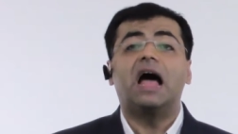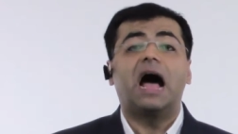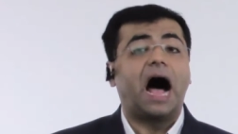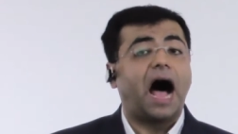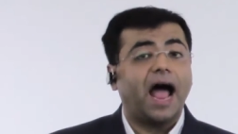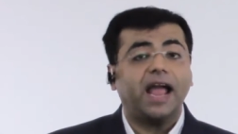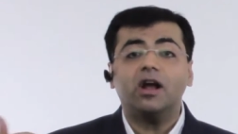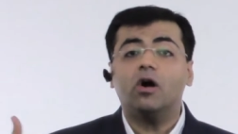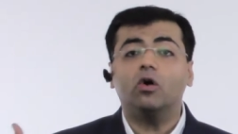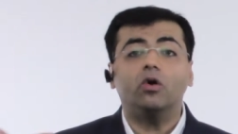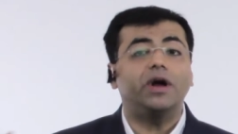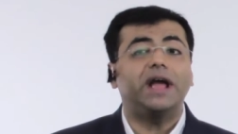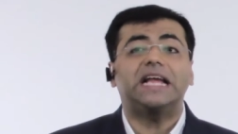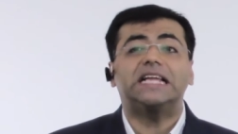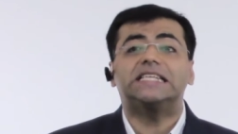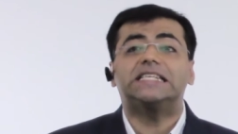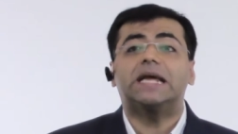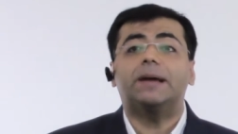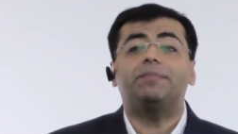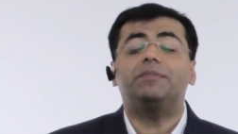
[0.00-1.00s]
I got to
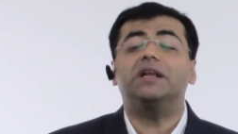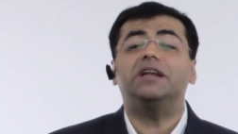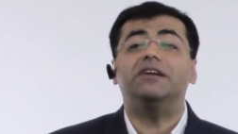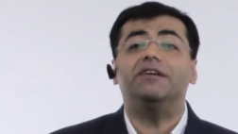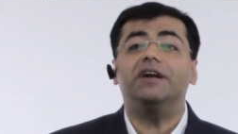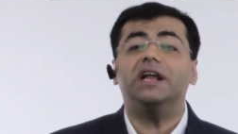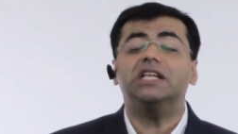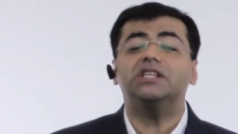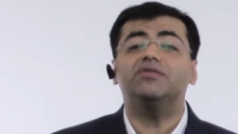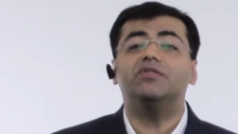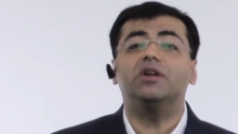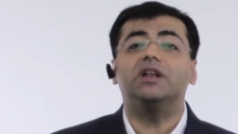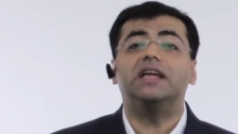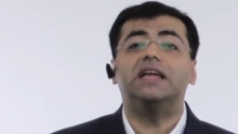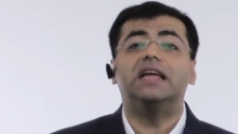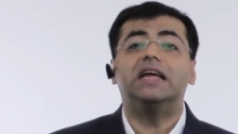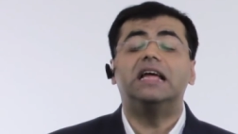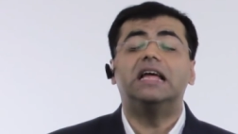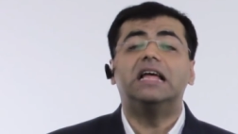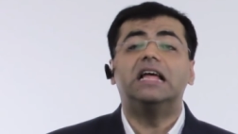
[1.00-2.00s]
accept it
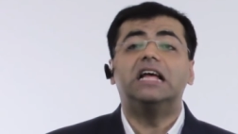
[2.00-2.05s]
gracefully.